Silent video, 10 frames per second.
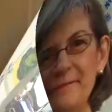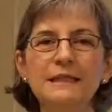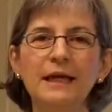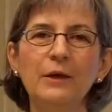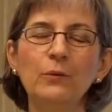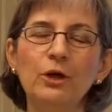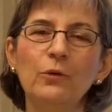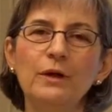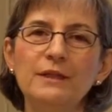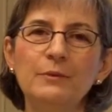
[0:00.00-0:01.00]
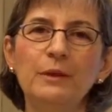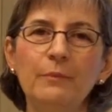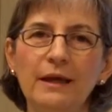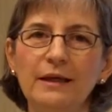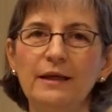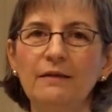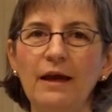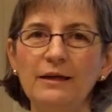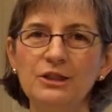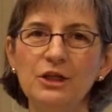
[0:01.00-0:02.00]
Today we're going to be making
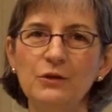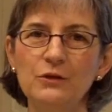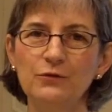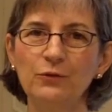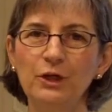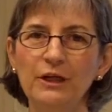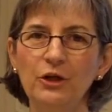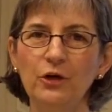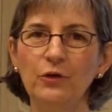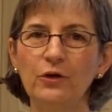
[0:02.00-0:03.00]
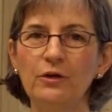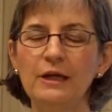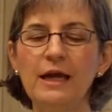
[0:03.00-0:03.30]
lactose-free yogurt.